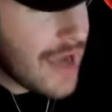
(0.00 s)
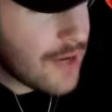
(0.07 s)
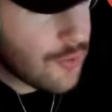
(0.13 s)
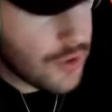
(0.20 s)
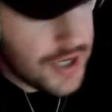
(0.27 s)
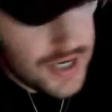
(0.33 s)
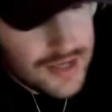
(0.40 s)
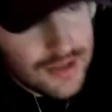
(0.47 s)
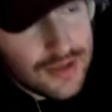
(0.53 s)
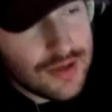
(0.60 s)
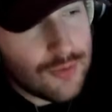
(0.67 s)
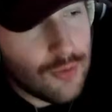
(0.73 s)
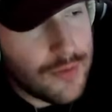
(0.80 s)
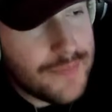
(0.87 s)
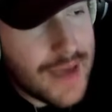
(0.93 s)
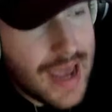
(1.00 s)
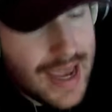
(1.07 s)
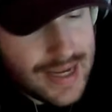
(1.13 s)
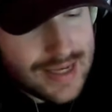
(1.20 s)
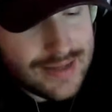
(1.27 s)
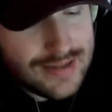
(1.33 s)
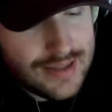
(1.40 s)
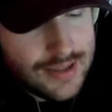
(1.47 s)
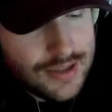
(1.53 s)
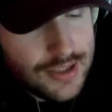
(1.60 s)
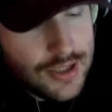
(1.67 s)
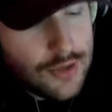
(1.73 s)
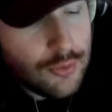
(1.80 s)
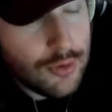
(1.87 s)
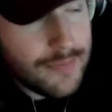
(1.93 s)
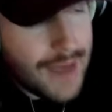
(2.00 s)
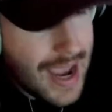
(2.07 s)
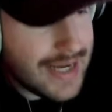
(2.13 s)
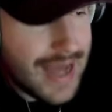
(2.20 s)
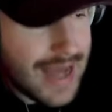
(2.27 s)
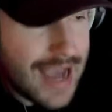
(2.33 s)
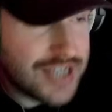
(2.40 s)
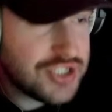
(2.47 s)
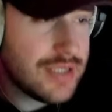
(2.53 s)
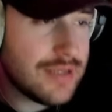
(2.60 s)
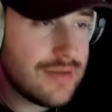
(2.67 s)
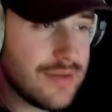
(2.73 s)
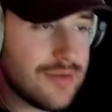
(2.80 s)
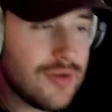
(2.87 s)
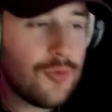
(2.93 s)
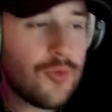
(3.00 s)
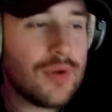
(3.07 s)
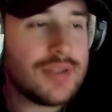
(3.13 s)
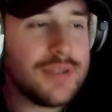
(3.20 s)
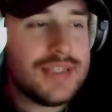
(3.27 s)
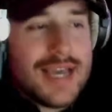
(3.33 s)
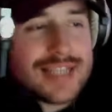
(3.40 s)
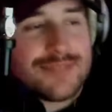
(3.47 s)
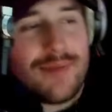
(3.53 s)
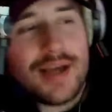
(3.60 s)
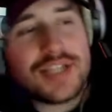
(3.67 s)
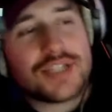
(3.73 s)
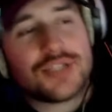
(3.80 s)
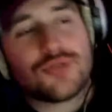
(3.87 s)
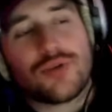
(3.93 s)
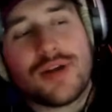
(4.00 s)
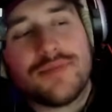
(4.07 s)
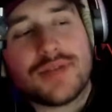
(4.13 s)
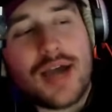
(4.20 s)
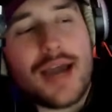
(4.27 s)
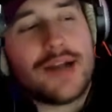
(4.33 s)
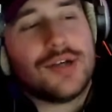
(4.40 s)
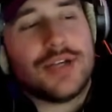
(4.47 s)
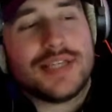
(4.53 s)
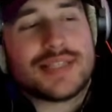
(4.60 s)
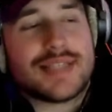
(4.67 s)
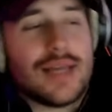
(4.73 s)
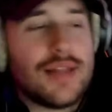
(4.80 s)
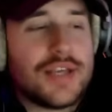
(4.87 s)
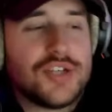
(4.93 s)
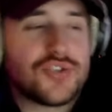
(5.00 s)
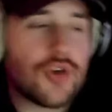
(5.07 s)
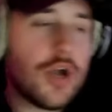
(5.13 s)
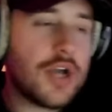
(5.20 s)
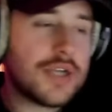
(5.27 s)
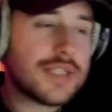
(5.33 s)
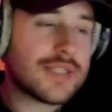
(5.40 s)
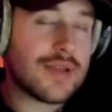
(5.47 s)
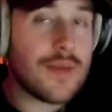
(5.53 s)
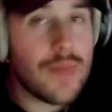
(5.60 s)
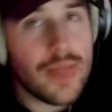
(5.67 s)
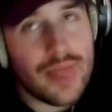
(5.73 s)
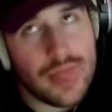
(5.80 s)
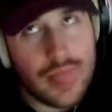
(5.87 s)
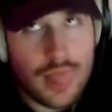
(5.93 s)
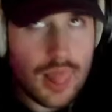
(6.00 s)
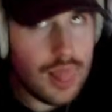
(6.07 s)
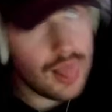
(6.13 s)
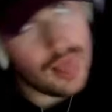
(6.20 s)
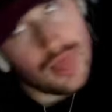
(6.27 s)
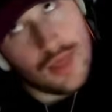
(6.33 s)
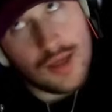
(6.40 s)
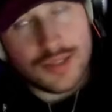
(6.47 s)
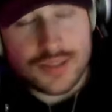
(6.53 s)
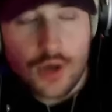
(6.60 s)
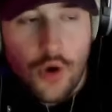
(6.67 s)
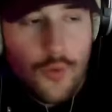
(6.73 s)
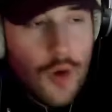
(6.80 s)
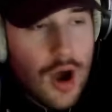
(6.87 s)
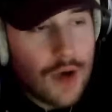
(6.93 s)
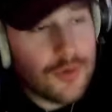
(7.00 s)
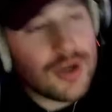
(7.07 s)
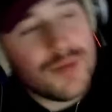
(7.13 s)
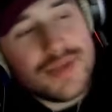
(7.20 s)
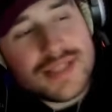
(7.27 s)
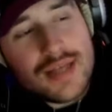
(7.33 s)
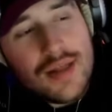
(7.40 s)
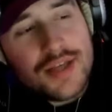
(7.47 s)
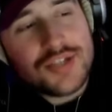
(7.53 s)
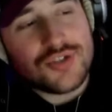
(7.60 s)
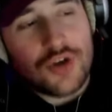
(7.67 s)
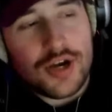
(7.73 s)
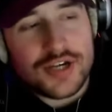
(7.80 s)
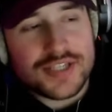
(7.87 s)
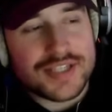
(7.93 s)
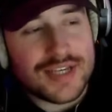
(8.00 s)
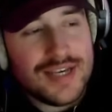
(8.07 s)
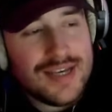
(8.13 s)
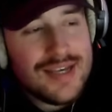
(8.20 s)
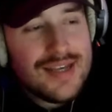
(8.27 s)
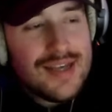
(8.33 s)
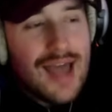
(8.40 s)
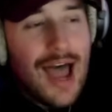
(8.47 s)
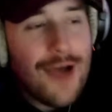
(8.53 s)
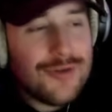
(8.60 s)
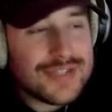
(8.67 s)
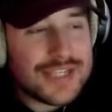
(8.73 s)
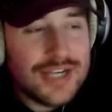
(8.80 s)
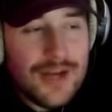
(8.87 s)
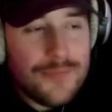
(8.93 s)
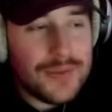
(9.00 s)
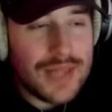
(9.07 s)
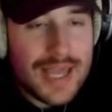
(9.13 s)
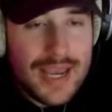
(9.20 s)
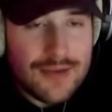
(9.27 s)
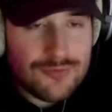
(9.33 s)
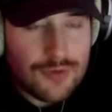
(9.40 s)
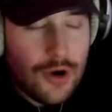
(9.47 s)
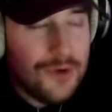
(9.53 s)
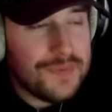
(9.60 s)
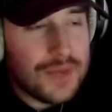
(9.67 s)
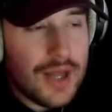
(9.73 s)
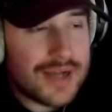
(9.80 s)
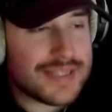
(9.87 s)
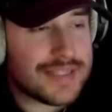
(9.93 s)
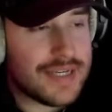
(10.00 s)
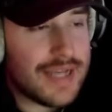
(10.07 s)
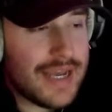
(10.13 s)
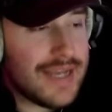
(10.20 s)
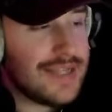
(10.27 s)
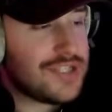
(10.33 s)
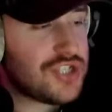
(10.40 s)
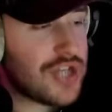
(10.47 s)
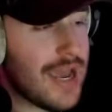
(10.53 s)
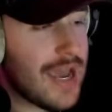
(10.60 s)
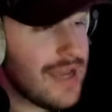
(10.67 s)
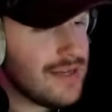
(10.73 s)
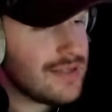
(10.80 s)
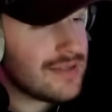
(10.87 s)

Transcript: We're here. We're back. We're back in action. Yes, my stream title is selling drugs. So what? We're going to be selling drugs. I was going to play Roblox today, chat.